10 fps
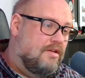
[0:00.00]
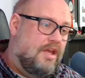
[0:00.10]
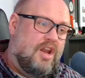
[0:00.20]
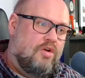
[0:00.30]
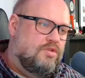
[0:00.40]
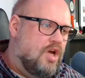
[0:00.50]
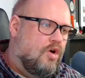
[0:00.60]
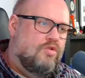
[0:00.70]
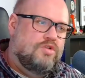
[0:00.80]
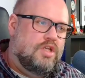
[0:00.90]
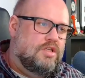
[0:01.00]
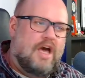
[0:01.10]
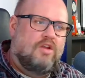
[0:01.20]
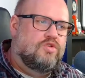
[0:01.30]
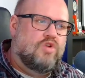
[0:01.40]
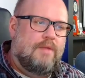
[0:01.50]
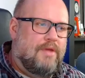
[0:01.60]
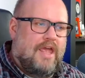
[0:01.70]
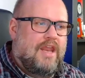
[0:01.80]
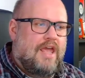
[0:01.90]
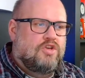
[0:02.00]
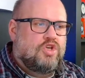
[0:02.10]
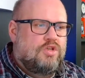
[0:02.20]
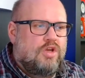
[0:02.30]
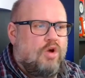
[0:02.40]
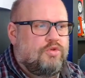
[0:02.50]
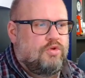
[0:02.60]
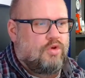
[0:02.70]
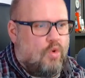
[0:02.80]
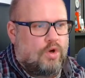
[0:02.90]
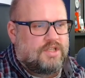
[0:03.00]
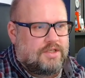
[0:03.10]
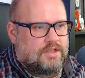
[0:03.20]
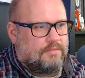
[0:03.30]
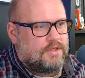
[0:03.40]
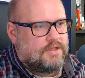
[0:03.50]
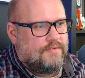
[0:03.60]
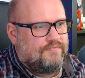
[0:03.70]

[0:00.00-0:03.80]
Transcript: Doge and Donald Trump and shouldn't go through the court systems.